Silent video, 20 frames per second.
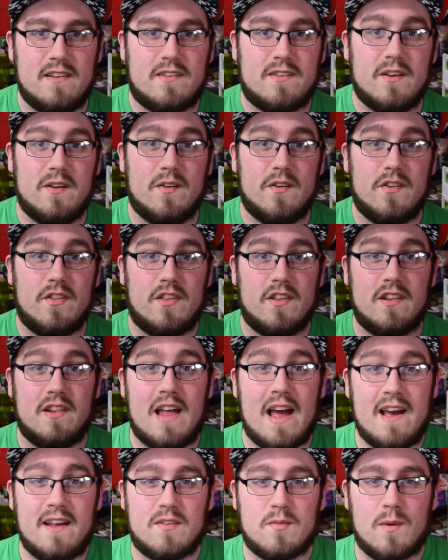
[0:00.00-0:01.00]
So the
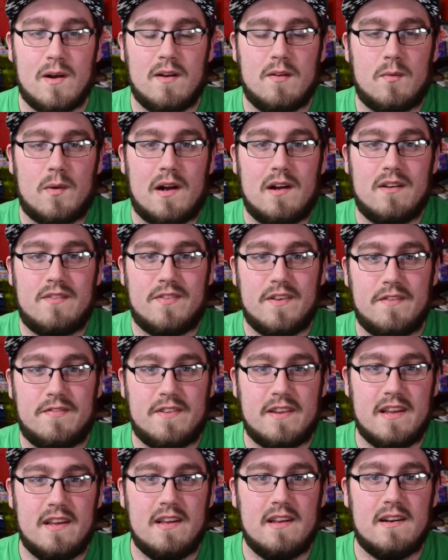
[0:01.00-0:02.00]
last round, round
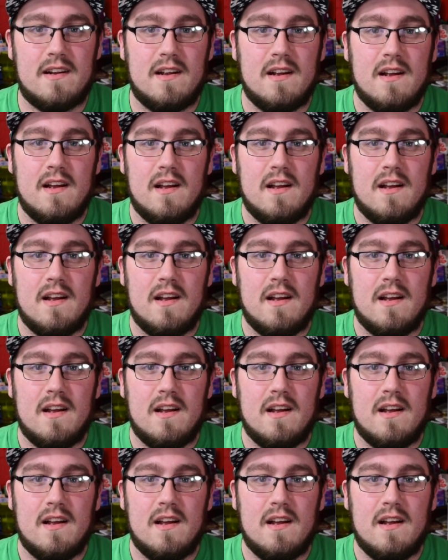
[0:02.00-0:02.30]
15,